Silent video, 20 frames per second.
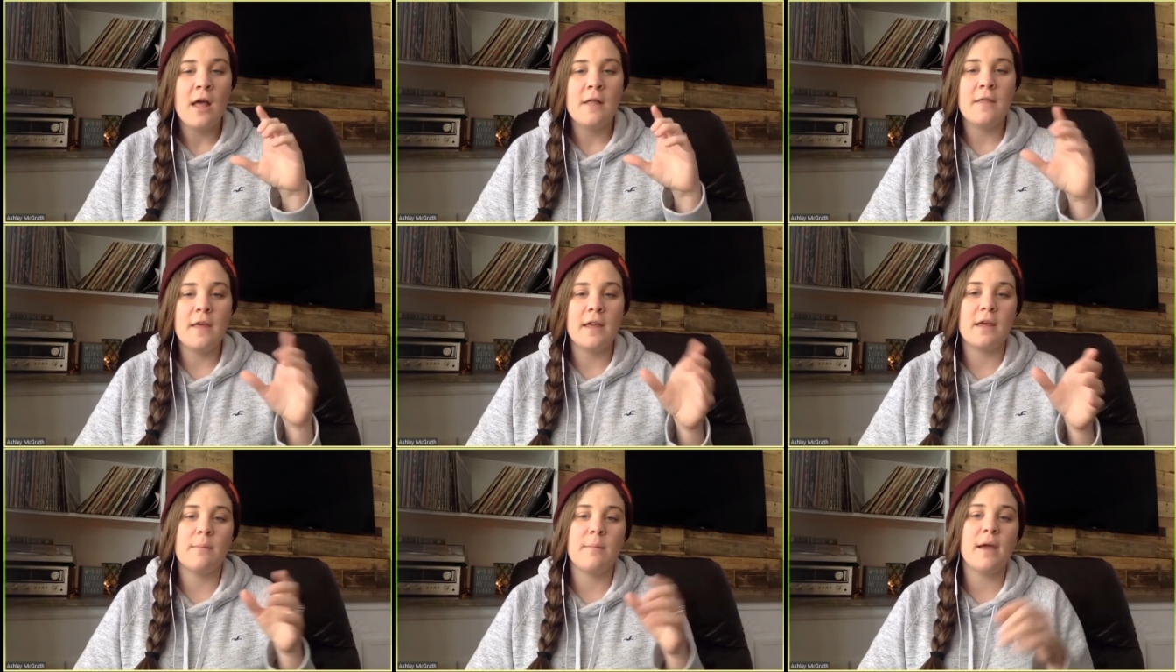
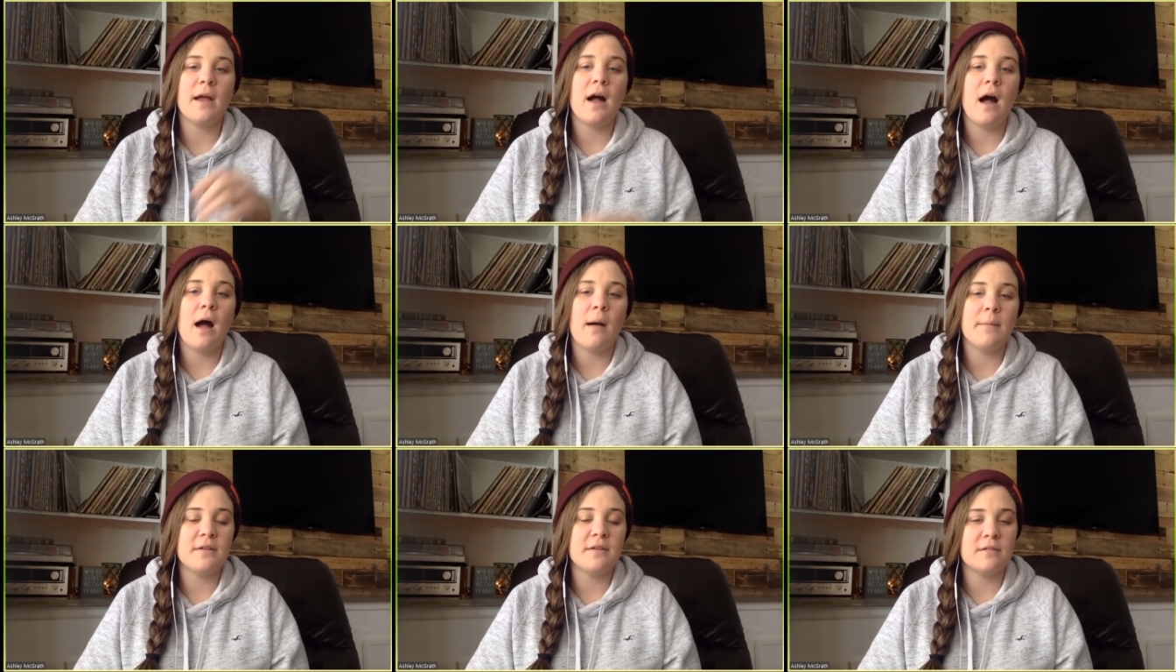They can make
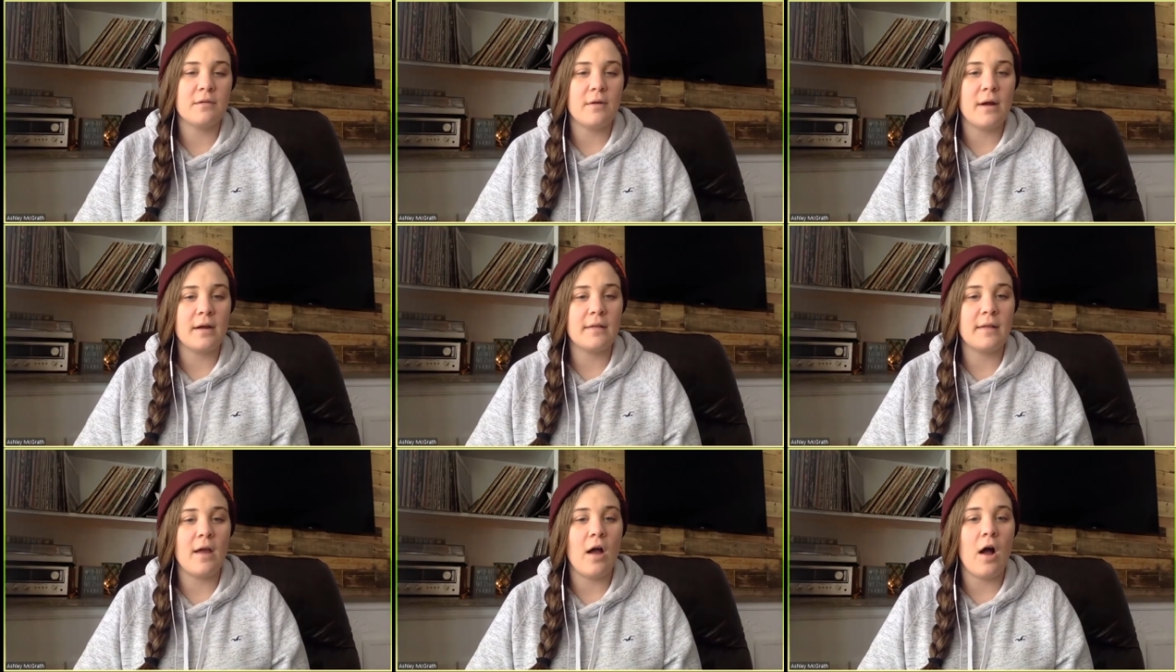comments
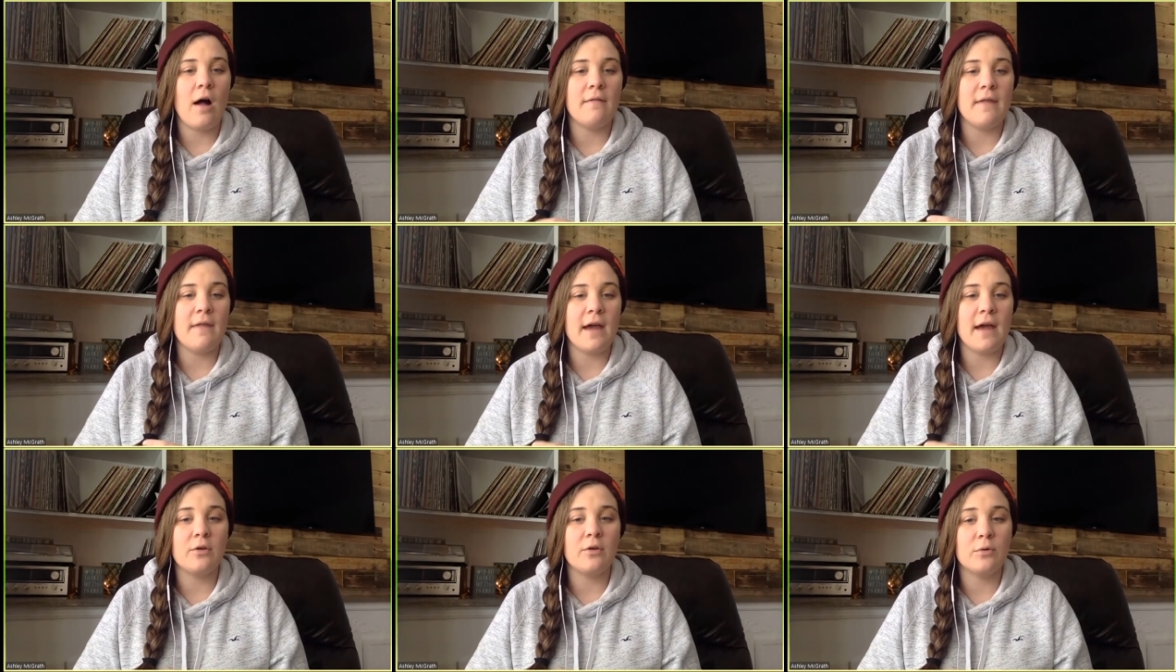directly on
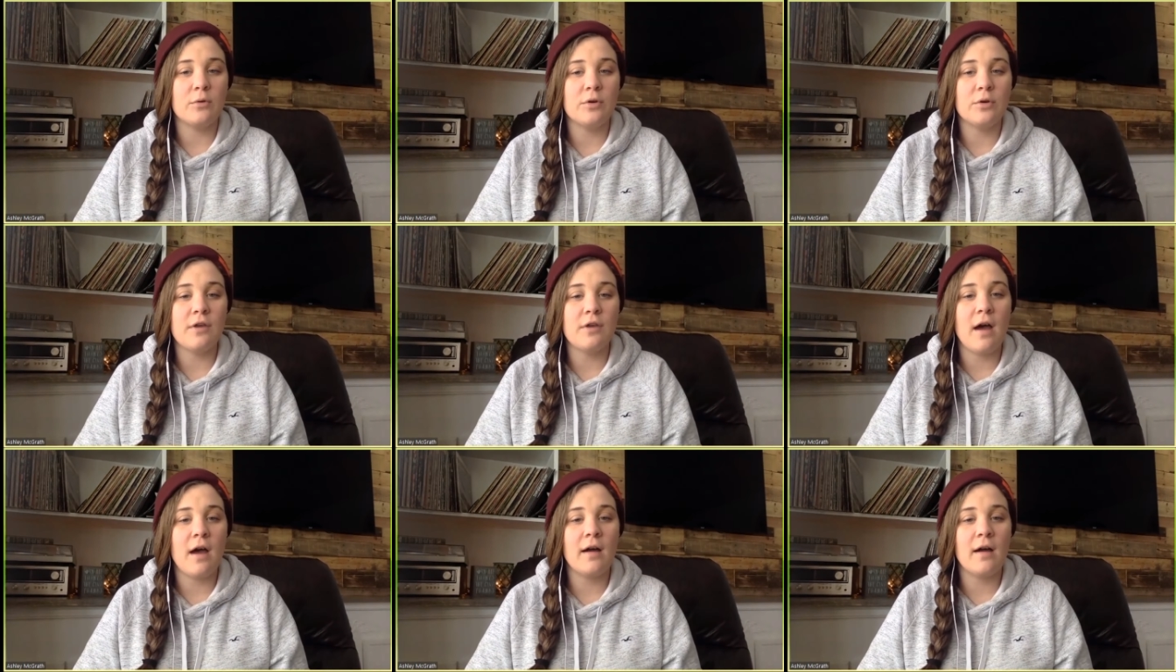that Google
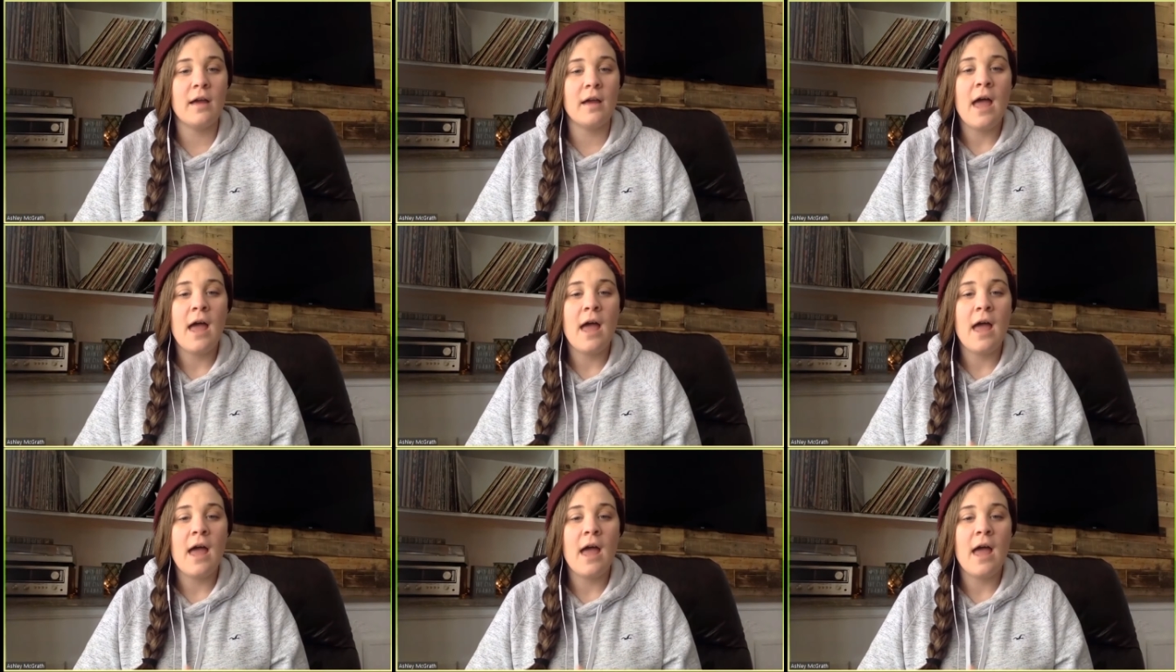Doc.